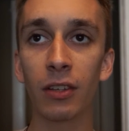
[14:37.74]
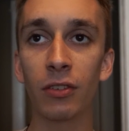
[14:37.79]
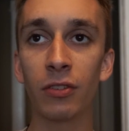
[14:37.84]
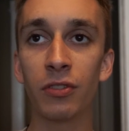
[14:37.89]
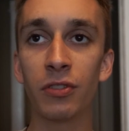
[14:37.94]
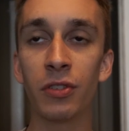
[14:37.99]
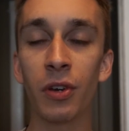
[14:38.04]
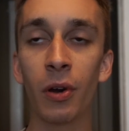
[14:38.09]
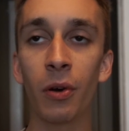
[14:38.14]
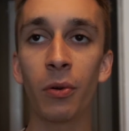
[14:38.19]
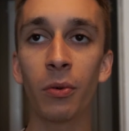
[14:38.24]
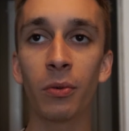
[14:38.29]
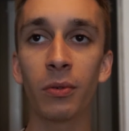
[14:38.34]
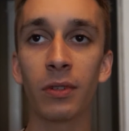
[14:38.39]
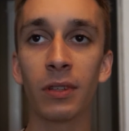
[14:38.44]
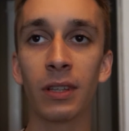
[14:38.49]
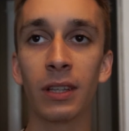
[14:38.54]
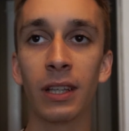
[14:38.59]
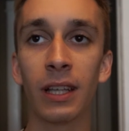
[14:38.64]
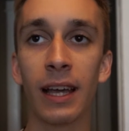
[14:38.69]

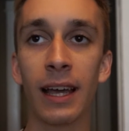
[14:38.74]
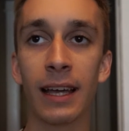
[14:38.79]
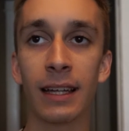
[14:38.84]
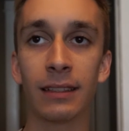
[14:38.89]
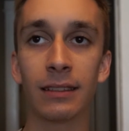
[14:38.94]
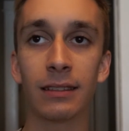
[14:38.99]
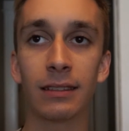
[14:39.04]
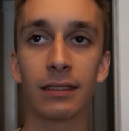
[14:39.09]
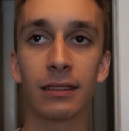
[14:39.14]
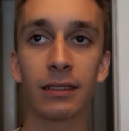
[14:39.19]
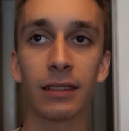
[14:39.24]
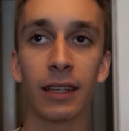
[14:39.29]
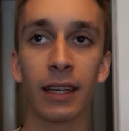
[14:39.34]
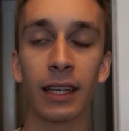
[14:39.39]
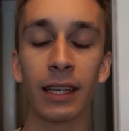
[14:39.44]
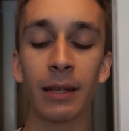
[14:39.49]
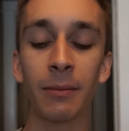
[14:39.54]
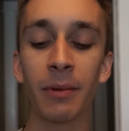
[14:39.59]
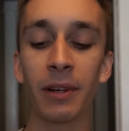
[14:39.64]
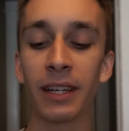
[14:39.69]
Don't let
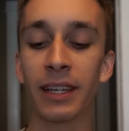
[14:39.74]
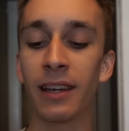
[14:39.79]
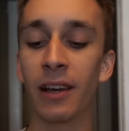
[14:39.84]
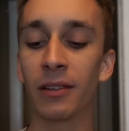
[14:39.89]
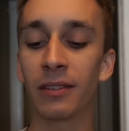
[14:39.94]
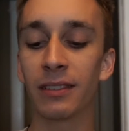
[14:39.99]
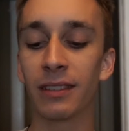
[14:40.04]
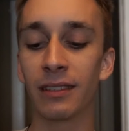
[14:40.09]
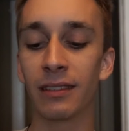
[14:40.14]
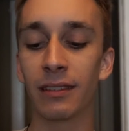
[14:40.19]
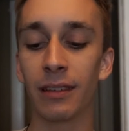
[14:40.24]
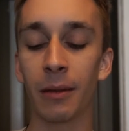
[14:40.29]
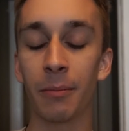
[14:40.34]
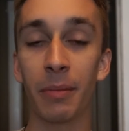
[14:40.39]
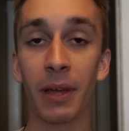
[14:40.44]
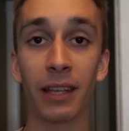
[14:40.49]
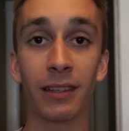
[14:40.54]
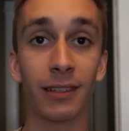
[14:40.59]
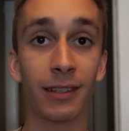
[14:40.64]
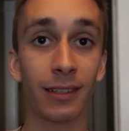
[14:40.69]
anybody else's
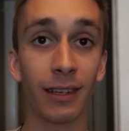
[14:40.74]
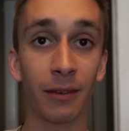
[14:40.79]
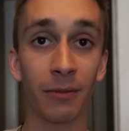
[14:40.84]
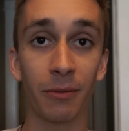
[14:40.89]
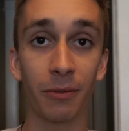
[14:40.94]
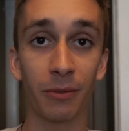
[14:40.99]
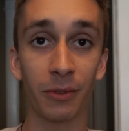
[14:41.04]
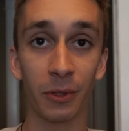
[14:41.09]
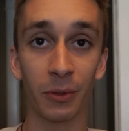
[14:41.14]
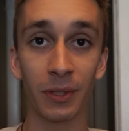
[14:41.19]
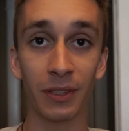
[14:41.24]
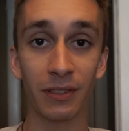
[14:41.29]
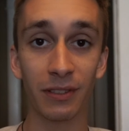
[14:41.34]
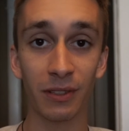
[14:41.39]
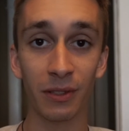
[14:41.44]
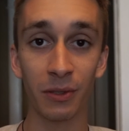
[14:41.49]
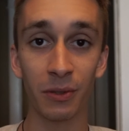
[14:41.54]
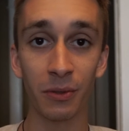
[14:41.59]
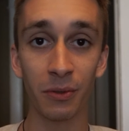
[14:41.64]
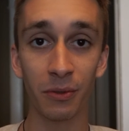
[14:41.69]
opinion
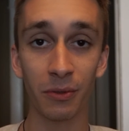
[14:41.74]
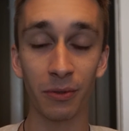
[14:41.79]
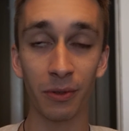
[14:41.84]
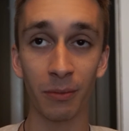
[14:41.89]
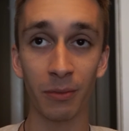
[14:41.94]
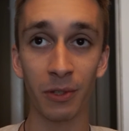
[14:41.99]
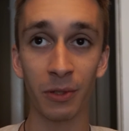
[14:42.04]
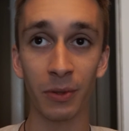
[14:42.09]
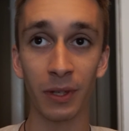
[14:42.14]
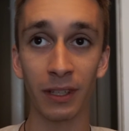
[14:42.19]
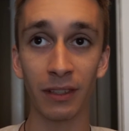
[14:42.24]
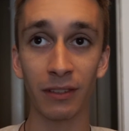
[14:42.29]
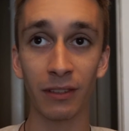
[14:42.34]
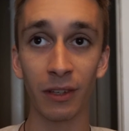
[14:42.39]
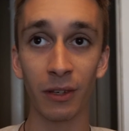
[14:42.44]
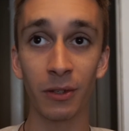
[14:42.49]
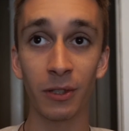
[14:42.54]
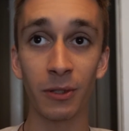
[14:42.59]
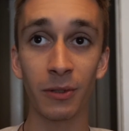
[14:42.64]
influence you from doing so.